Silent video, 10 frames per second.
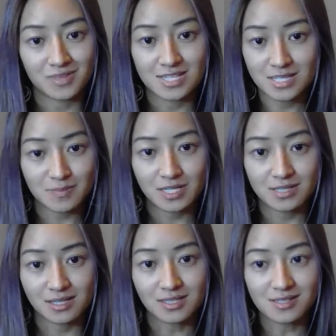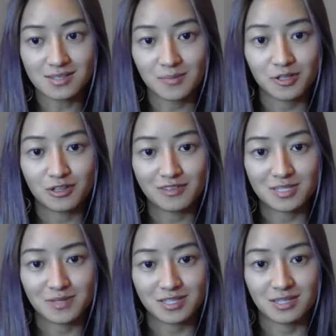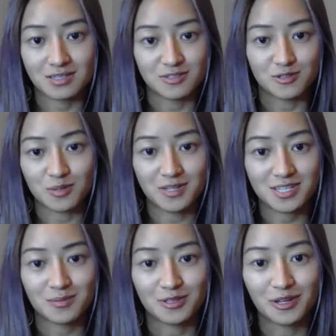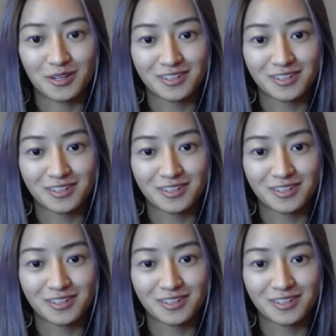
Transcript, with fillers: does this make sense let me know if this makes sense just comment down below